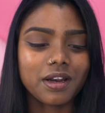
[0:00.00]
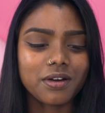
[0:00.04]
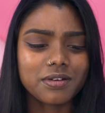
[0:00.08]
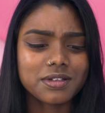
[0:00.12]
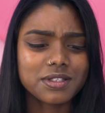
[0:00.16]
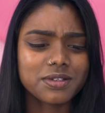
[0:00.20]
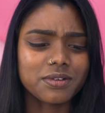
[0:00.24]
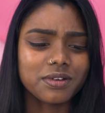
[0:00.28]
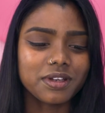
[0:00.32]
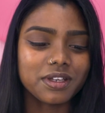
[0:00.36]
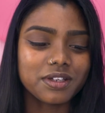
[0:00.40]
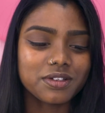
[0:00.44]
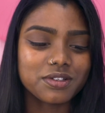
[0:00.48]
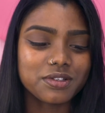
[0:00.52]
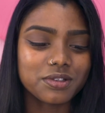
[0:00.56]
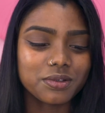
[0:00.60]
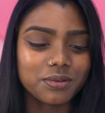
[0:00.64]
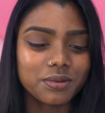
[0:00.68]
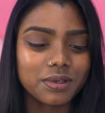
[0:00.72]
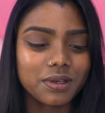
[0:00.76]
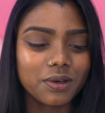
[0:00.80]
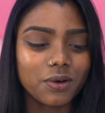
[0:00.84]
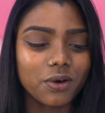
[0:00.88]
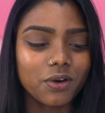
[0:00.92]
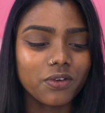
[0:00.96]
Clarisonic
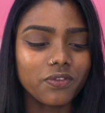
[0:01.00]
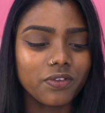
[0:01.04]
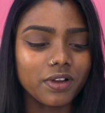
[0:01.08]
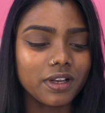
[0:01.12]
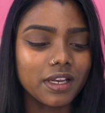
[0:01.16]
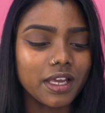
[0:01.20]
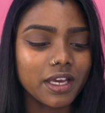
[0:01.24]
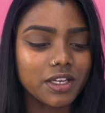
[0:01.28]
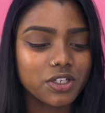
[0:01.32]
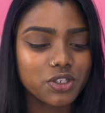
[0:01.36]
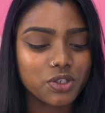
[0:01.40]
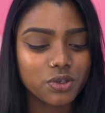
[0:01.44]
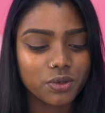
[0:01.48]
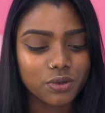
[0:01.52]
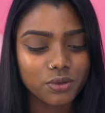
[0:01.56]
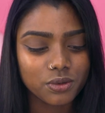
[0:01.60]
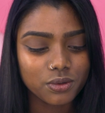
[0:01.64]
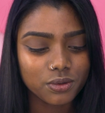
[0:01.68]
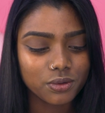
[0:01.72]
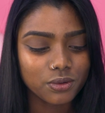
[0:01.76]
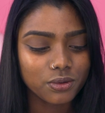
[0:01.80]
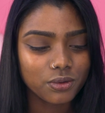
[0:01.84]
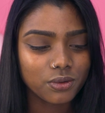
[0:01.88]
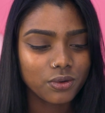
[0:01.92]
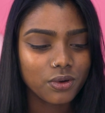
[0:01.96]
do a lot of
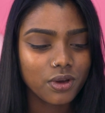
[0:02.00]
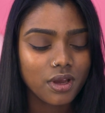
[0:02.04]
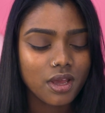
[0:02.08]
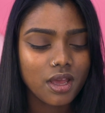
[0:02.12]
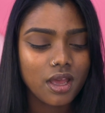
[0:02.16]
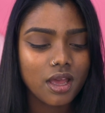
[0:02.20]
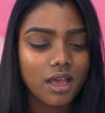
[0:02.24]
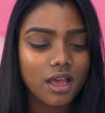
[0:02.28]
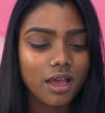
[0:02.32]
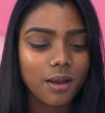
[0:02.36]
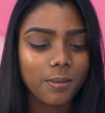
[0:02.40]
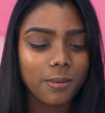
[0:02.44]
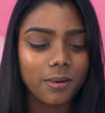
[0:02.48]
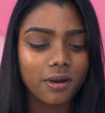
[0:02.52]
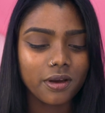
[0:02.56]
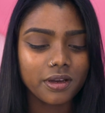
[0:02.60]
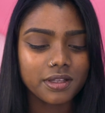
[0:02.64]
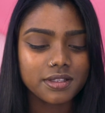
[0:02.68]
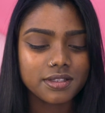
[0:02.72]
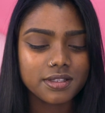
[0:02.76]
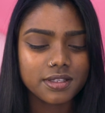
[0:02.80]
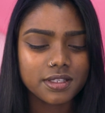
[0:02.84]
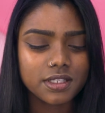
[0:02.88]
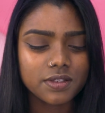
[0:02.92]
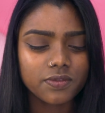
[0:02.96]
electrical
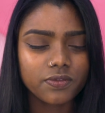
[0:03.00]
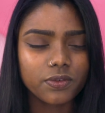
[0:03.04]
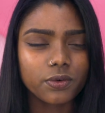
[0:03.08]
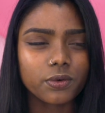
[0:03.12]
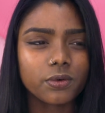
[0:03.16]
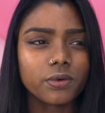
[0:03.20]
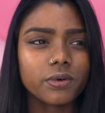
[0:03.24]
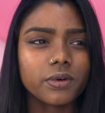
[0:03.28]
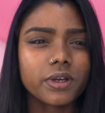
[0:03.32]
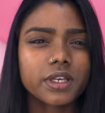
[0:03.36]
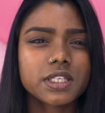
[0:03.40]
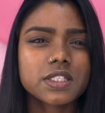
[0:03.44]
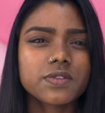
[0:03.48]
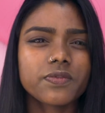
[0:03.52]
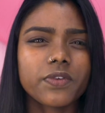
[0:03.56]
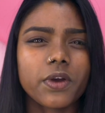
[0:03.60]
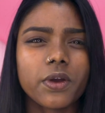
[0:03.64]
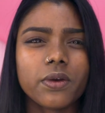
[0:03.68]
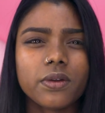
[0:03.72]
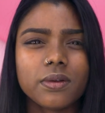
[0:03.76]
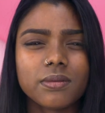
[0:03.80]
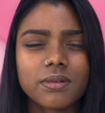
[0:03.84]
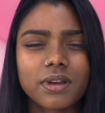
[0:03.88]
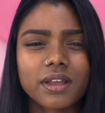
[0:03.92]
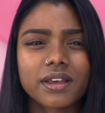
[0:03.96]
appliances for
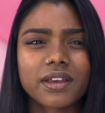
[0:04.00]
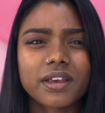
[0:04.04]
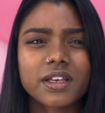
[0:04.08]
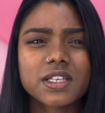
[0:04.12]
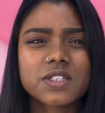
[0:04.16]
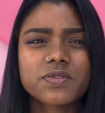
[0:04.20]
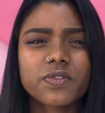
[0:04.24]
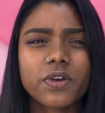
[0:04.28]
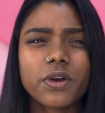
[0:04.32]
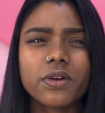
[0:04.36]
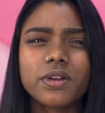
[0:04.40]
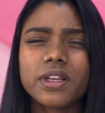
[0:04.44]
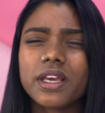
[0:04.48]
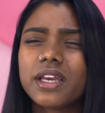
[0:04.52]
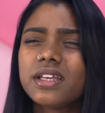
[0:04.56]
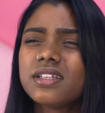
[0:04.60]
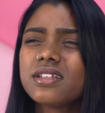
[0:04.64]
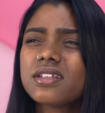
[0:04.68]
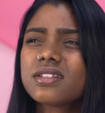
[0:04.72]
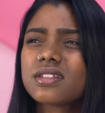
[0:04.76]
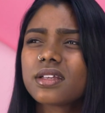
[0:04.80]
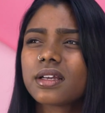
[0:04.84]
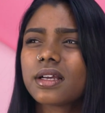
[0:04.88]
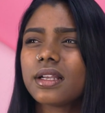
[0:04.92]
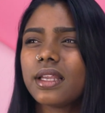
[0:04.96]

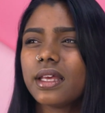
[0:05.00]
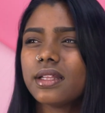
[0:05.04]
exfoliators and